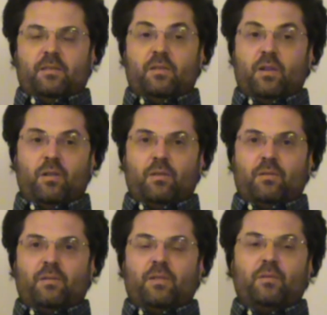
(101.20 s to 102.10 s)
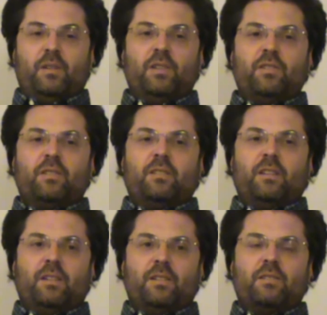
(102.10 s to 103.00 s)
No. Religion
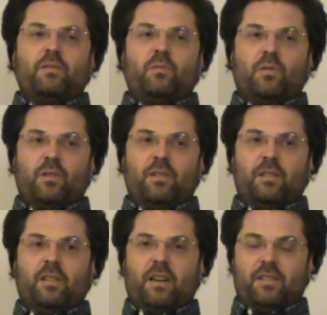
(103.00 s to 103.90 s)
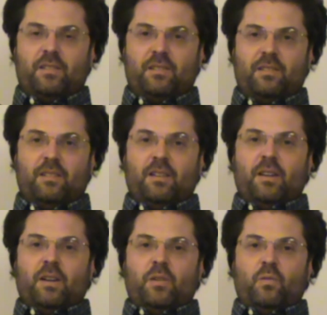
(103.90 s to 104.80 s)
is a word in Latin
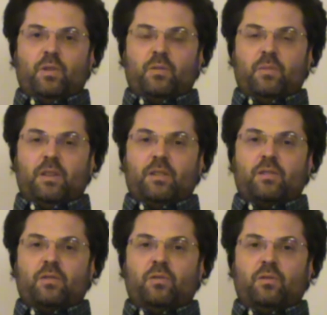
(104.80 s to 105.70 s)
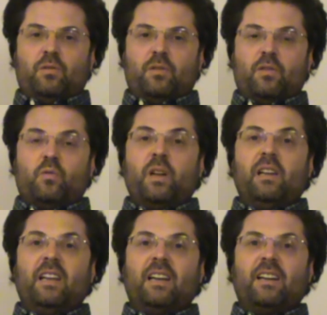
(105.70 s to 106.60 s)
which means to
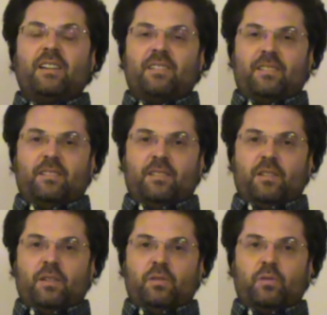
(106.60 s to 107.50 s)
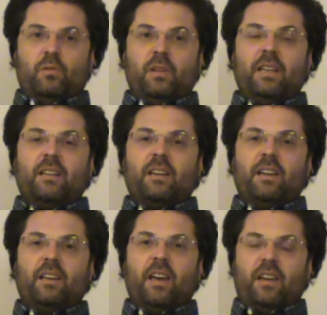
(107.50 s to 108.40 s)
relink, to link
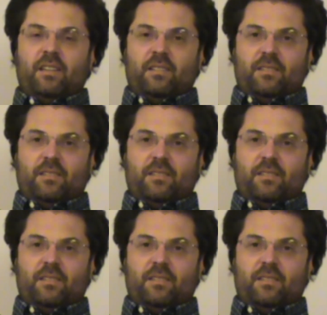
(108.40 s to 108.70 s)
again.